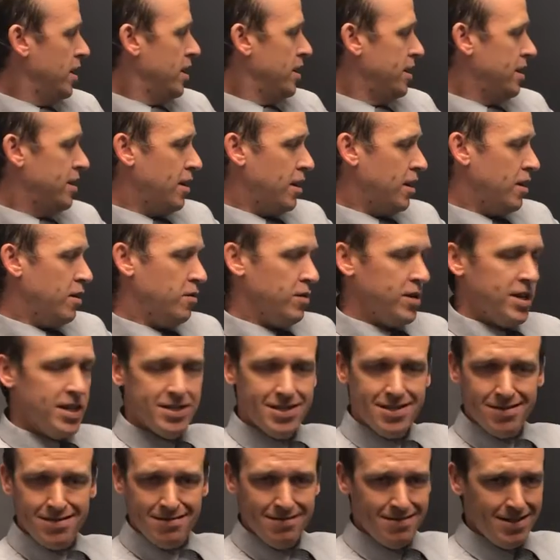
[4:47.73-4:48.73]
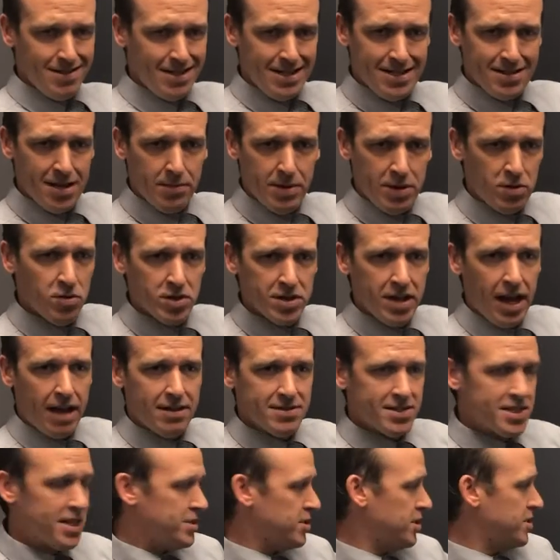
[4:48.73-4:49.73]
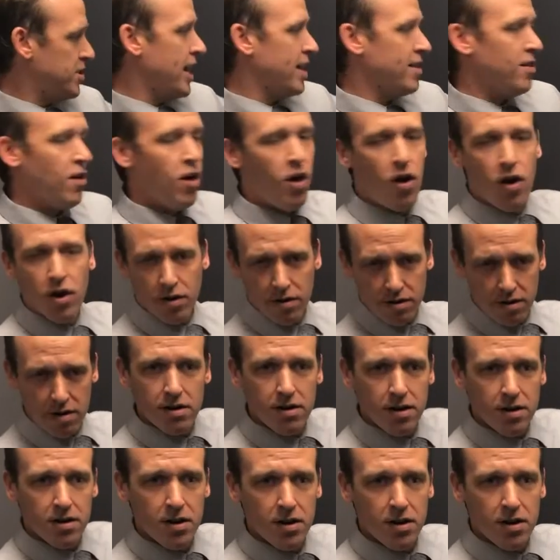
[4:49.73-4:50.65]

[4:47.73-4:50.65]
He's going to be real down. It's going to take longer.